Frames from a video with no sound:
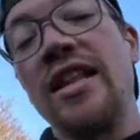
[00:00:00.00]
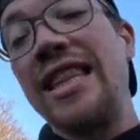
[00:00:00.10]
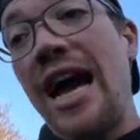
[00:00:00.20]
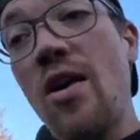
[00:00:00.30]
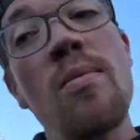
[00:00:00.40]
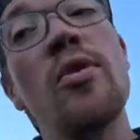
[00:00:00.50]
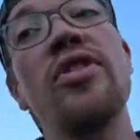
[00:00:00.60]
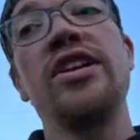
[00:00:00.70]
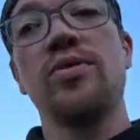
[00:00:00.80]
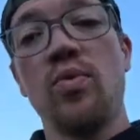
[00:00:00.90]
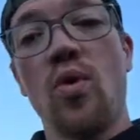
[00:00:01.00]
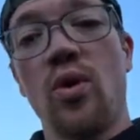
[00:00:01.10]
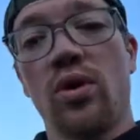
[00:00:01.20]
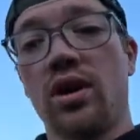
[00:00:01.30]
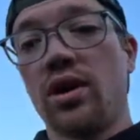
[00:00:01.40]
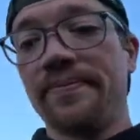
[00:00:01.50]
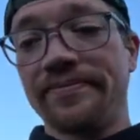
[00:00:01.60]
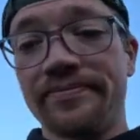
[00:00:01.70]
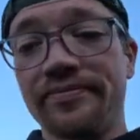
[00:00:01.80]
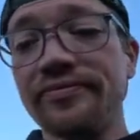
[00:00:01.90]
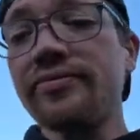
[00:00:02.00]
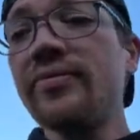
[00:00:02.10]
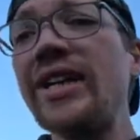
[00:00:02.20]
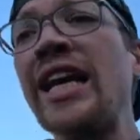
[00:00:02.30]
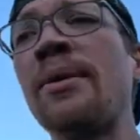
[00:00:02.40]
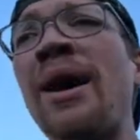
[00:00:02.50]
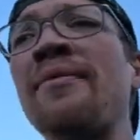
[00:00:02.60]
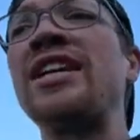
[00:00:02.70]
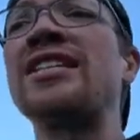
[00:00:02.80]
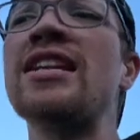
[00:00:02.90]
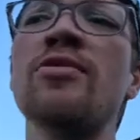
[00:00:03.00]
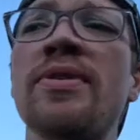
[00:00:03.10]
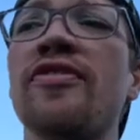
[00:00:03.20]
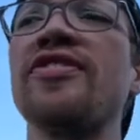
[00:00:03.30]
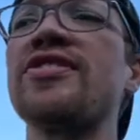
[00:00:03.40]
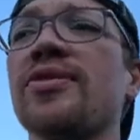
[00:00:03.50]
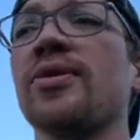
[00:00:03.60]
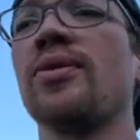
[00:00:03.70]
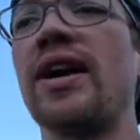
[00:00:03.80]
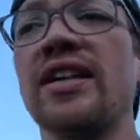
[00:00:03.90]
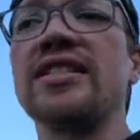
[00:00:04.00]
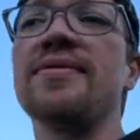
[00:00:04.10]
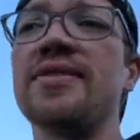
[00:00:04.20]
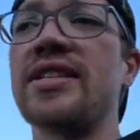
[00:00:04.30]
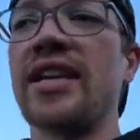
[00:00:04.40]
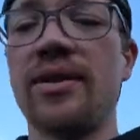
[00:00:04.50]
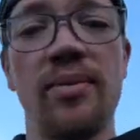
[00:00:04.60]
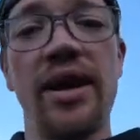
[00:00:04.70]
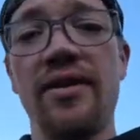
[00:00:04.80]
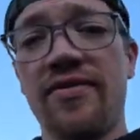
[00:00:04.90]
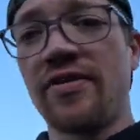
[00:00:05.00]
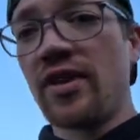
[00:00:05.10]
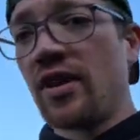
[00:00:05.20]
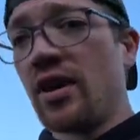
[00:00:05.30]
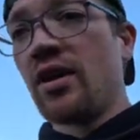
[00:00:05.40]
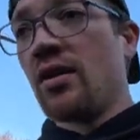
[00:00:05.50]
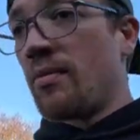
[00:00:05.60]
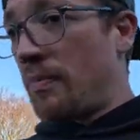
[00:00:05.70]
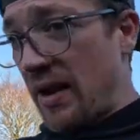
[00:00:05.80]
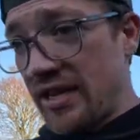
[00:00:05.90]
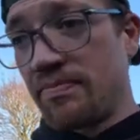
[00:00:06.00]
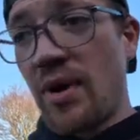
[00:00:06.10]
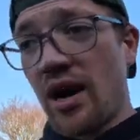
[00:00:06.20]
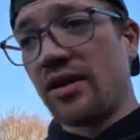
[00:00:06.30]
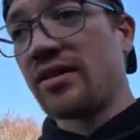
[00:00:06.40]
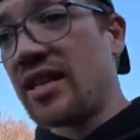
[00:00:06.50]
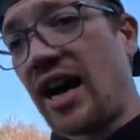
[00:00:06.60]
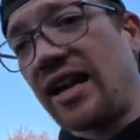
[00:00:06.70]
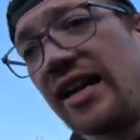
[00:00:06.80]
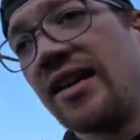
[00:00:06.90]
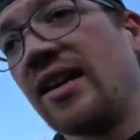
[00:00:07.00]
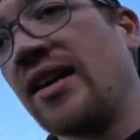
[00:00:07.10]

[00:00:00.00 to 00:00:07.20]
now I'm on this walk and I'm having this little bit of physical activity with my best bud Tally.